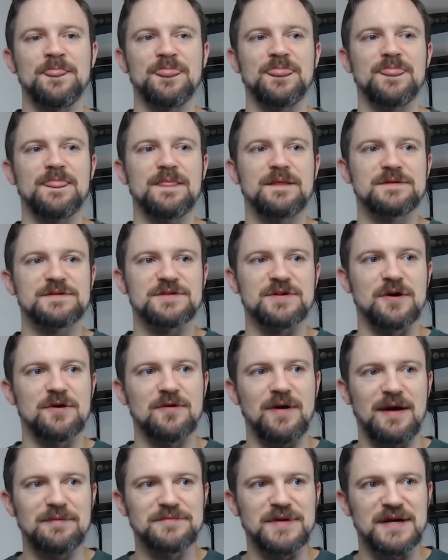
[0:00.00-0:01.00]
So
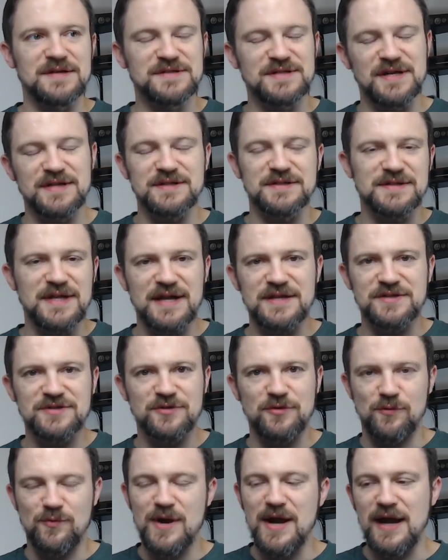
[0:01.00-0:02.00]
I'm not saying that that is
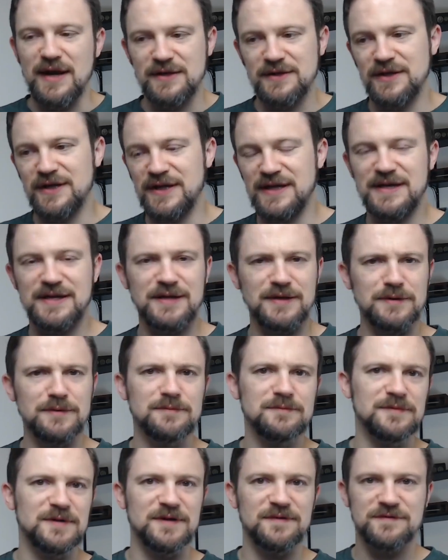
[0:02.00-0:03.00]
correct. Again,
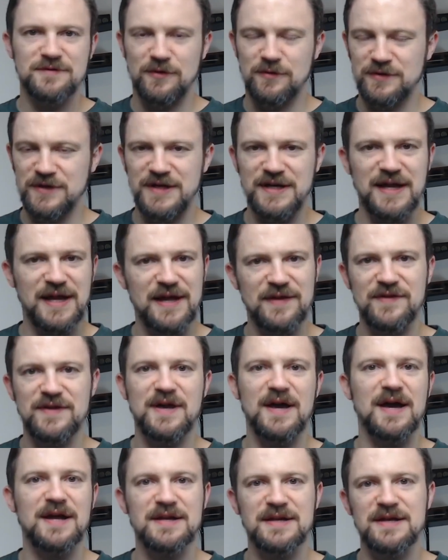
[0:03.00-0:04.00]
if Tolkien had the
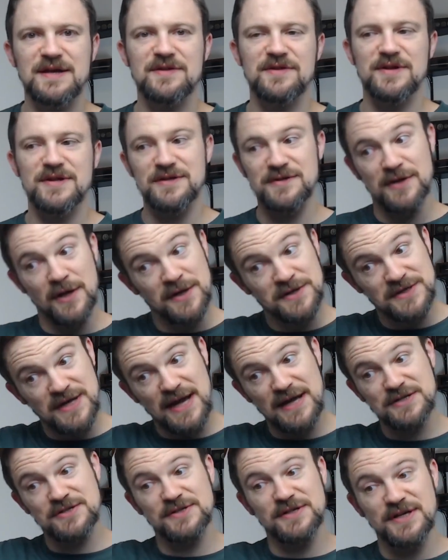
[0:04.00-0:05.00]
idea that it does
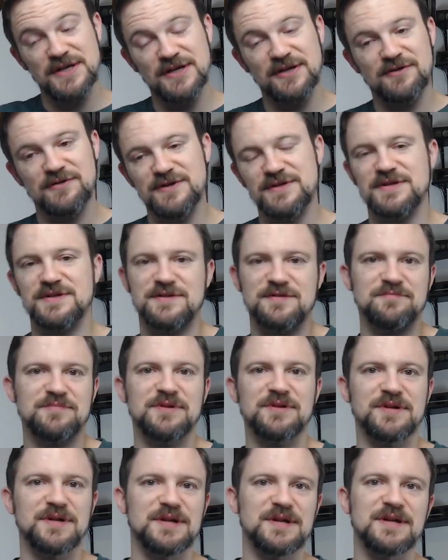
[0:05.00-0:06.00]
actually increase his
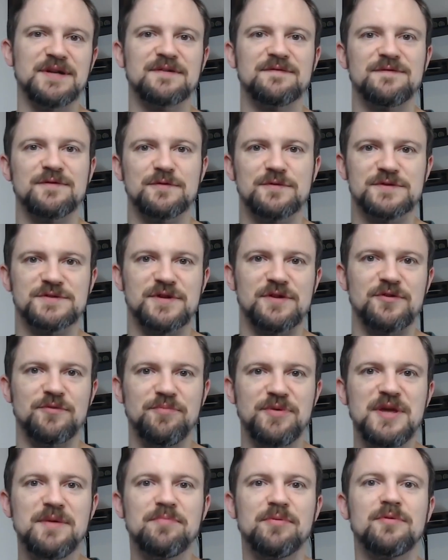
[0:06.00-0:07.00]
ability to influence other
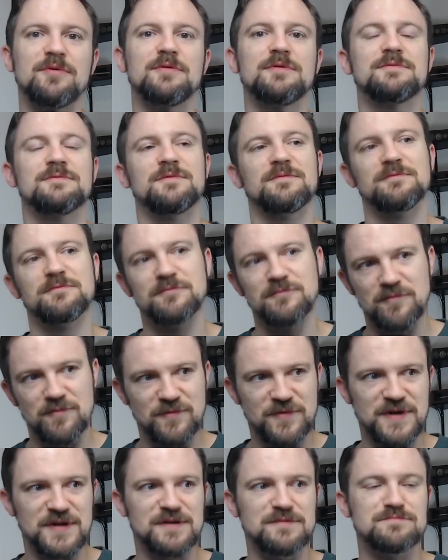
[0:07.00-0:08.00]
people,
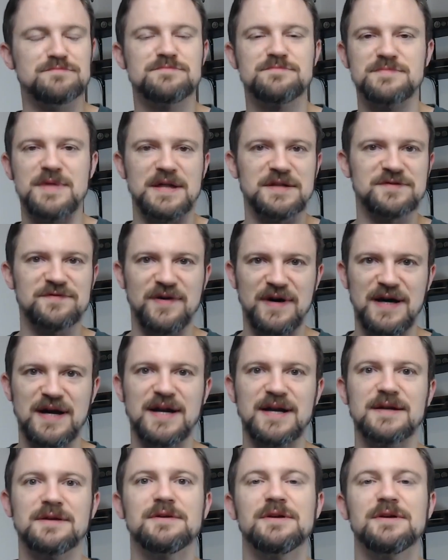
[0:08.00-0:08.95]
then that's fine.